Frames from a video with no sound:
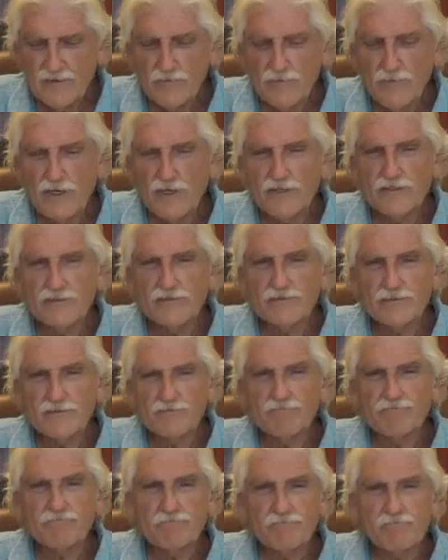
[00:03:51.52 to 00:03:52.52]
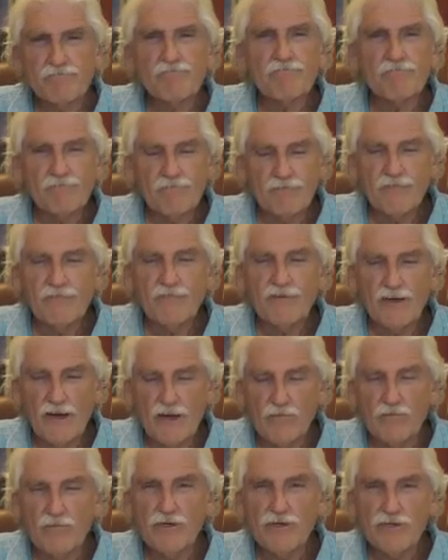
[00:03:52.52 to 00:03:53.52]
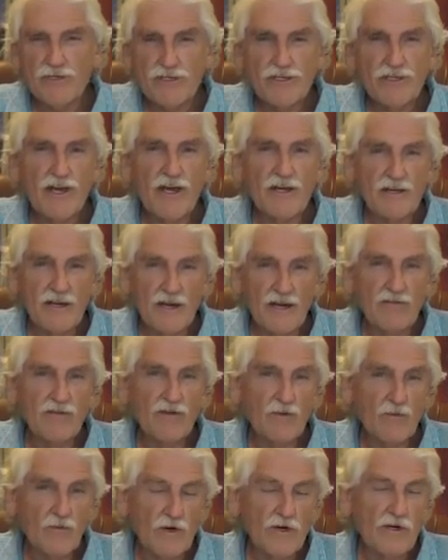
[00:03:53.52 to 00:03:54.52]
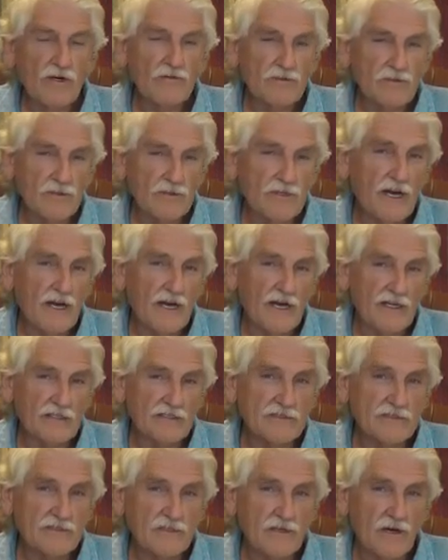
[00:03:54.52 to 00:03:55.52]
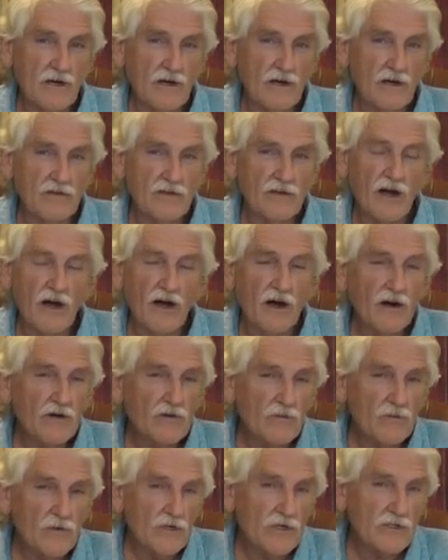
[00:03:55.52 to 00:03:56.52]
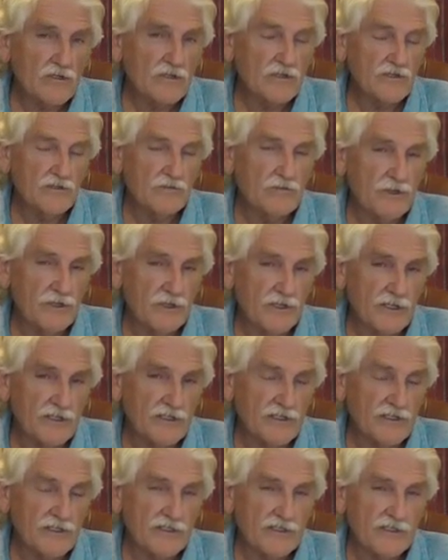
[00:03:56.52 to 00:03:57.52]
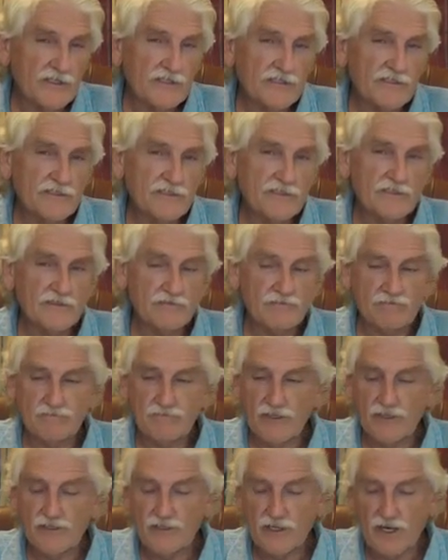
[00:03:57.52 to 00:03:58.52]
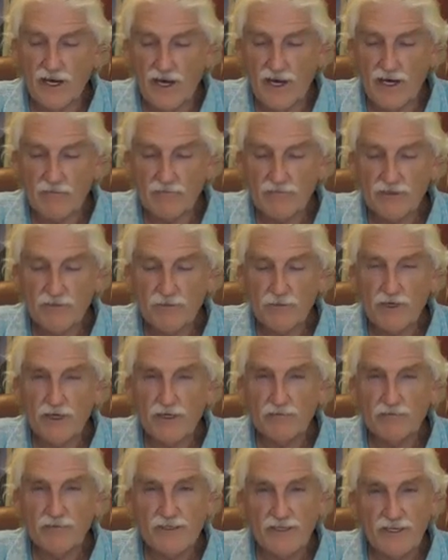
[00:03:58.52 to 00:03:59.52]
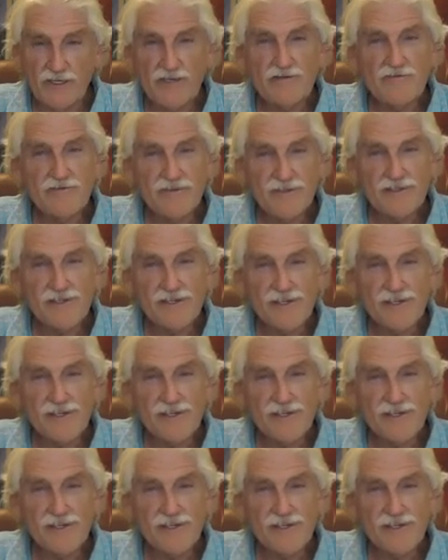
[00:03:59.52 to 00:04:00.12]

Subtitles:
But I appreciate every one of you guys and all the hard work that you put into this, the time spent. But doesn't it feel